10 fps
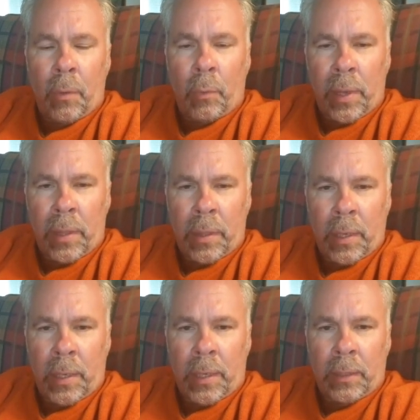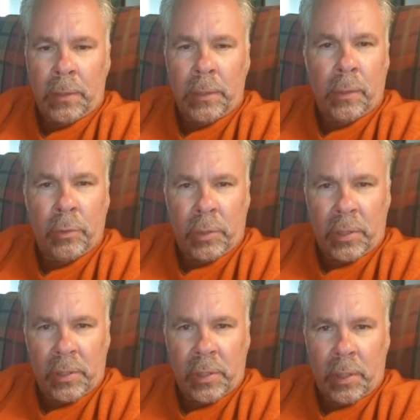with losing
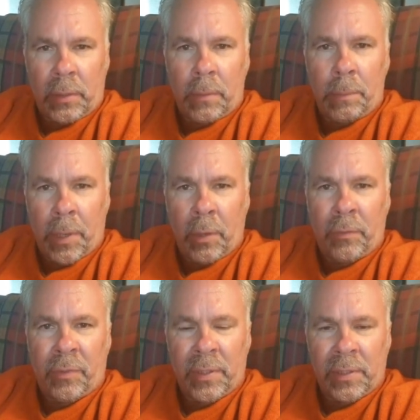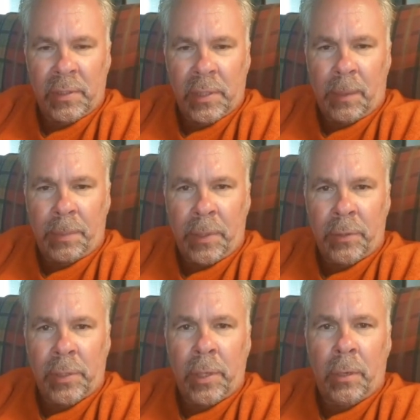his son, Bo, for instance, a couple
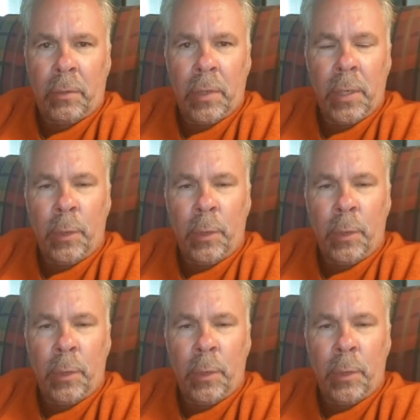years ago,